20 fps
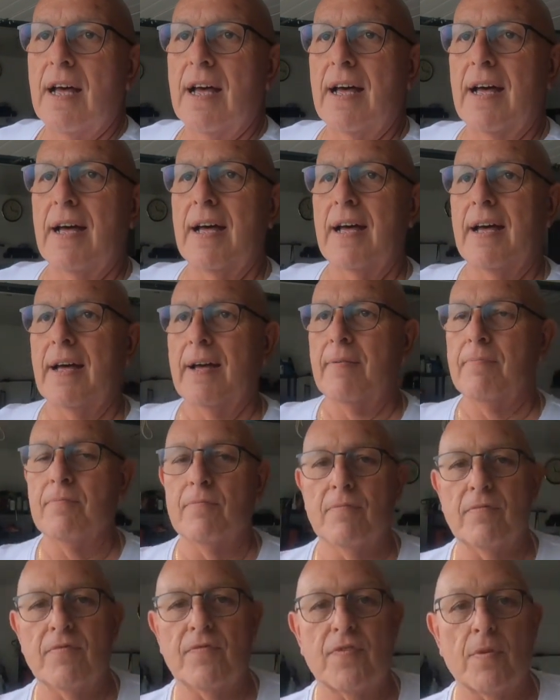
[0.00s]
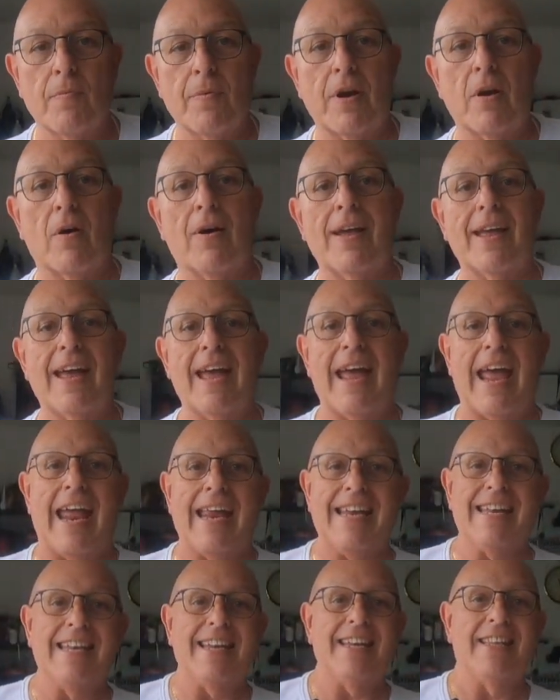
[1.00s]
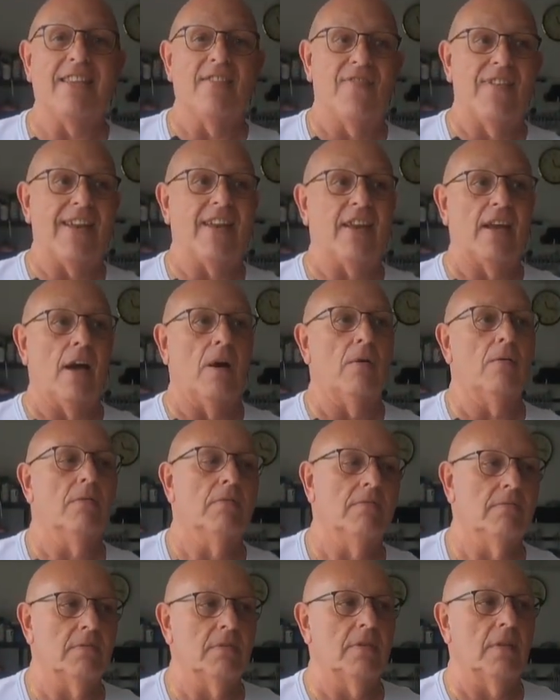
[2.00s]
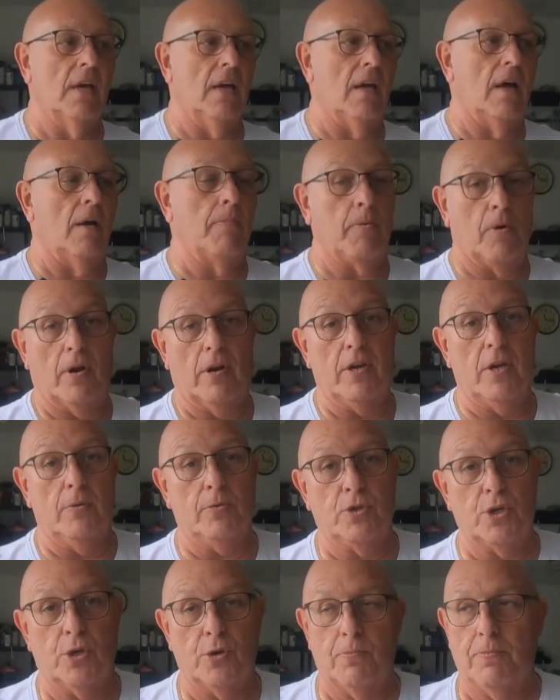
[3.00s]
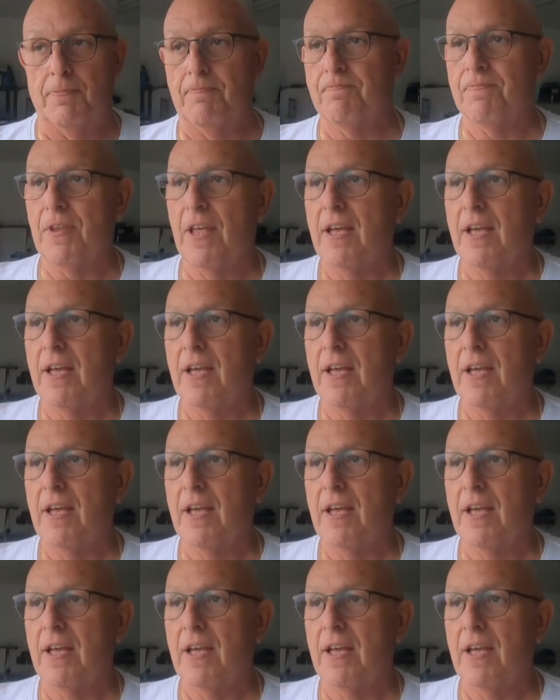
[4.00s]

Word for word: Um, from when I ended the video that I put on YouTube.